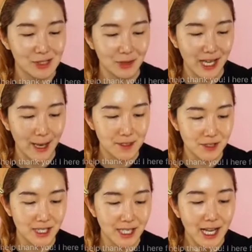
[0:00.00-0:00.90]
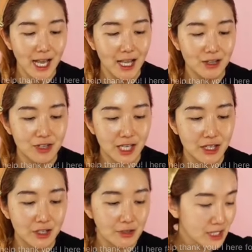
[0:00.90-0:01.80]
So capture it and you
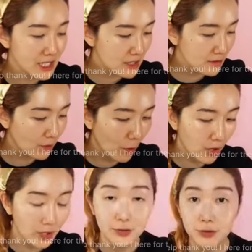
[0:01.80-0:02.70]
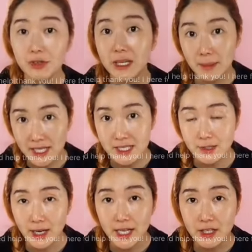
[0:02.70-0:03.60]
can use this for three months, right?